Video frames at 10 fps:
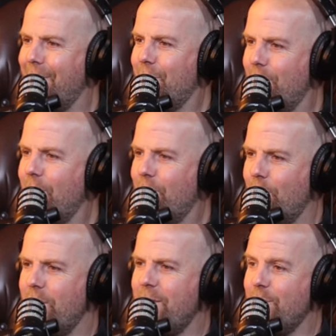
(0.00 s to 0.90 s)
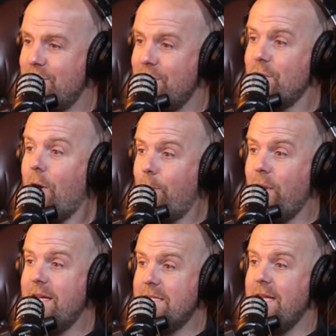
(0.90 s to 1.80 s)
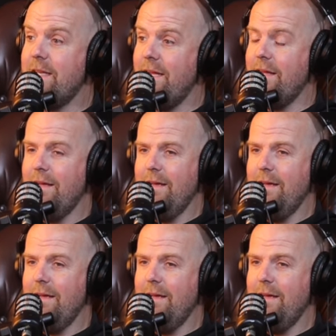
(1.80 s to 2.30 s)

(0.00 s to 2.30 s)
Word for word: of the mm. of the way in which the top players hit it,